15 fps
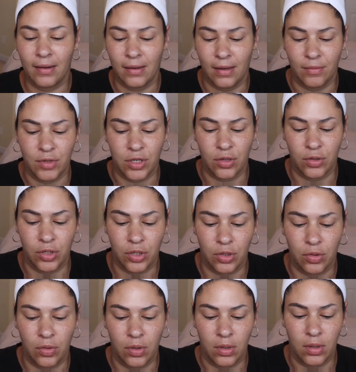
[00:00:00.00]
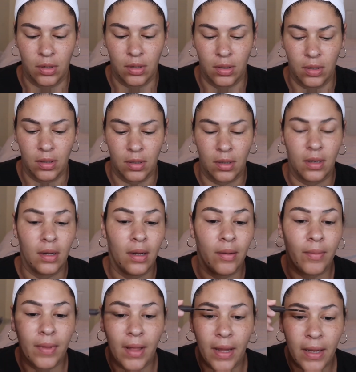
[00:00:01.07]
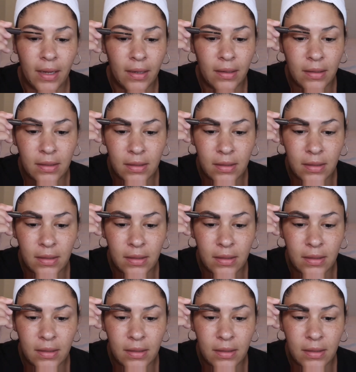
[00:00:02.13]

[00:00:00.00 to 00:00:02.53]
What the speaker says: And I'm just going to apply it,